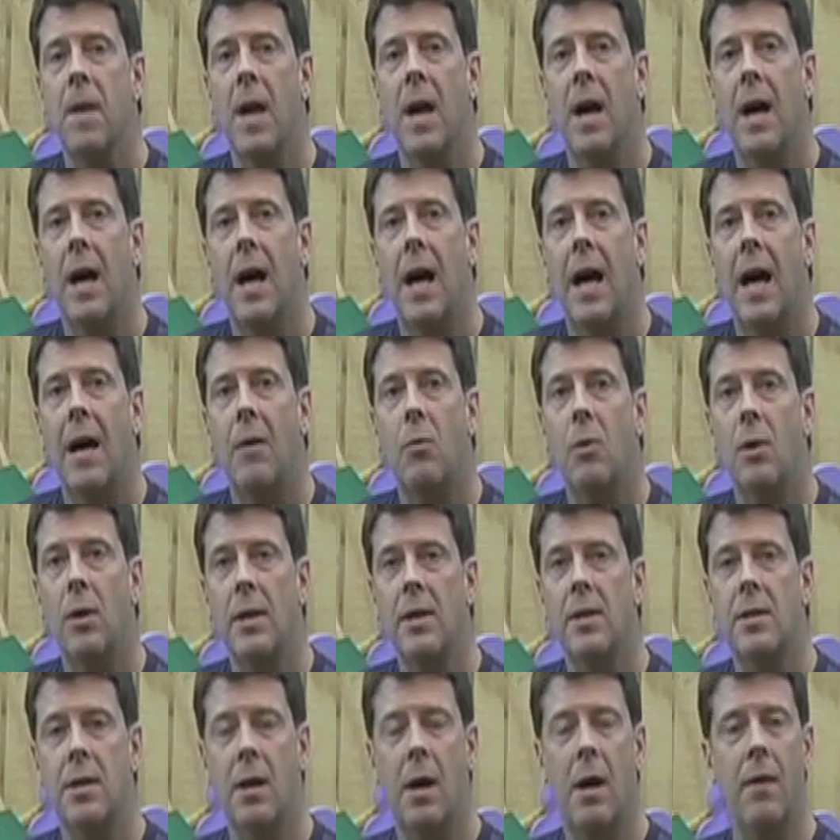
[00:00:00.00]
I
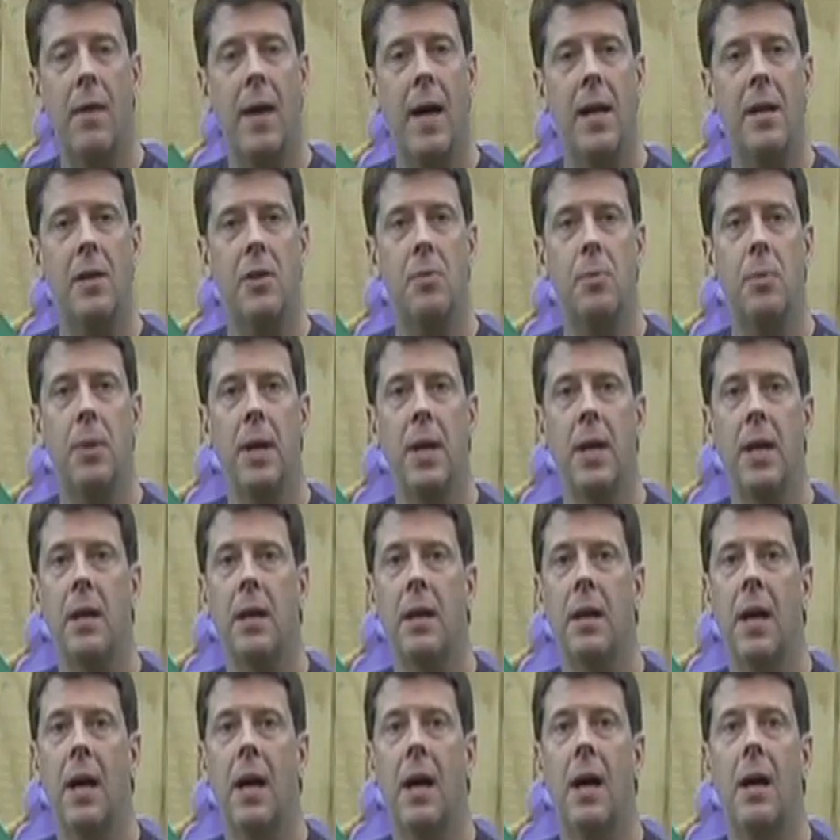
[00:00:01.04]
really saw that as
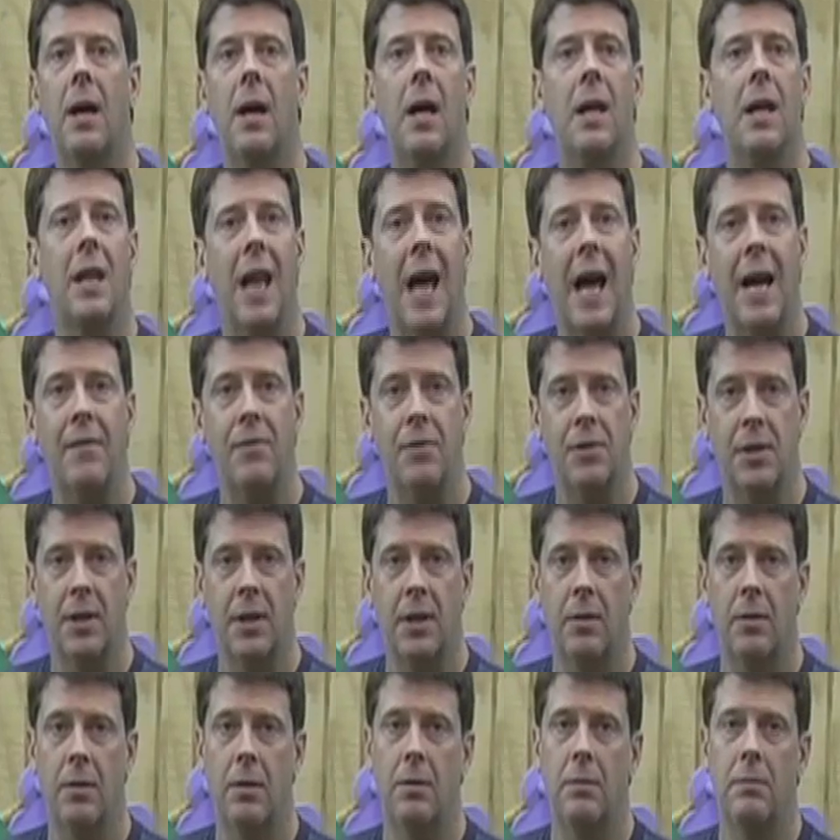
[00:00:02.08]
being a life
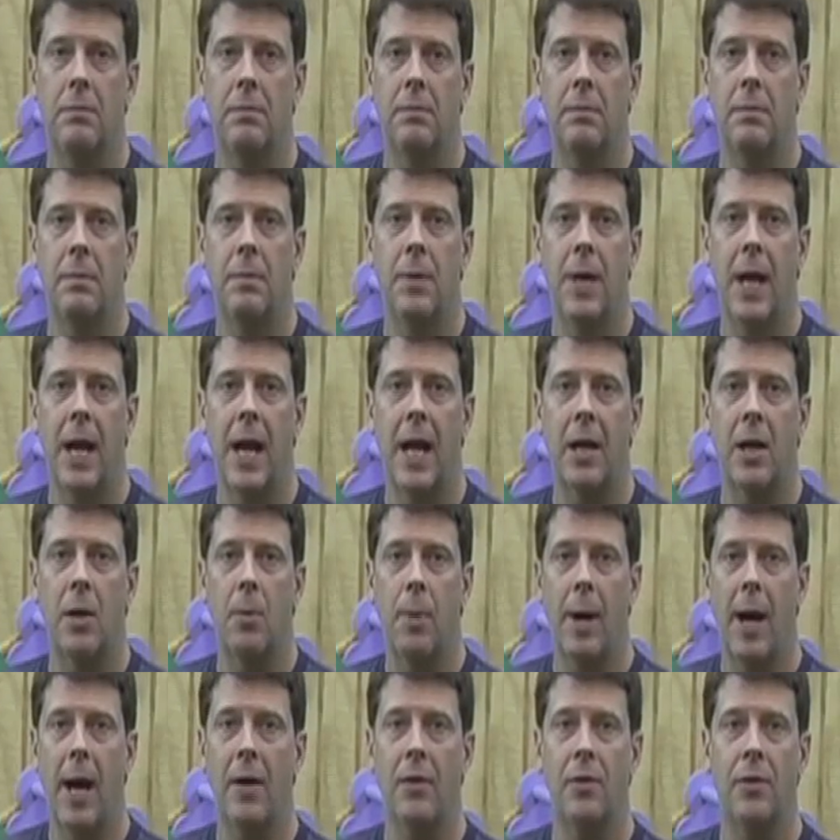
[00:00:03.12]
skill that I could
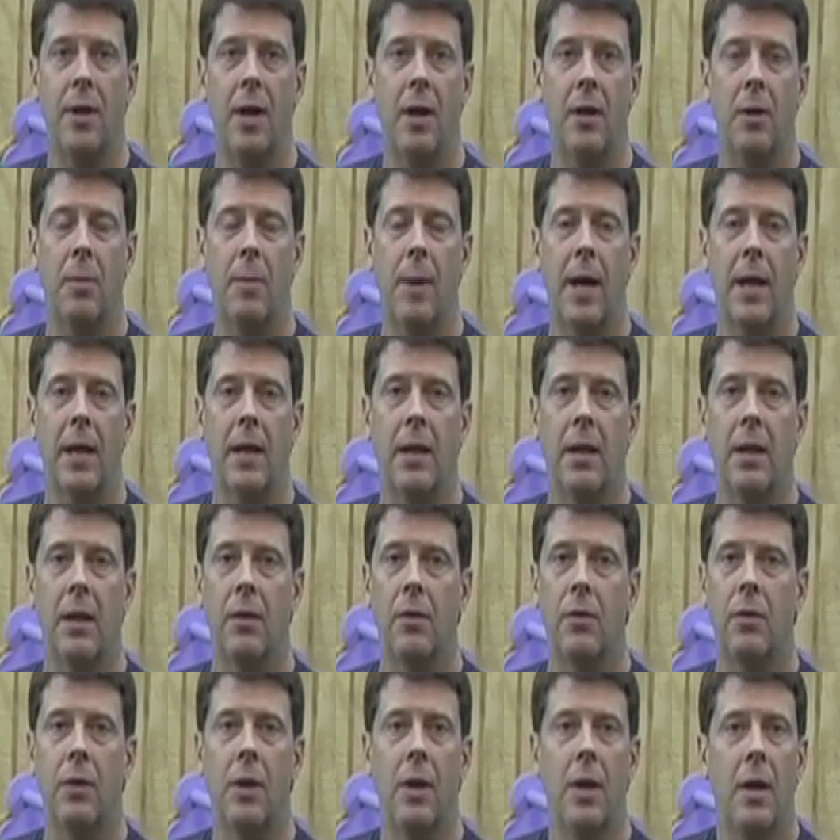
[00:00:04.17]
pass down to my
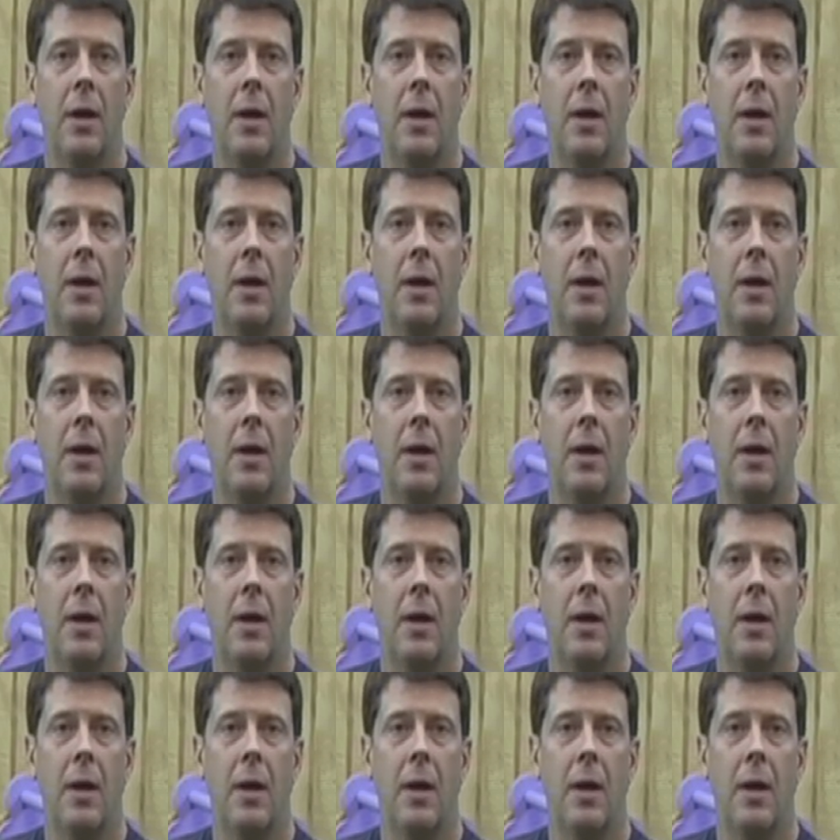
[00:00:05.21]
kids.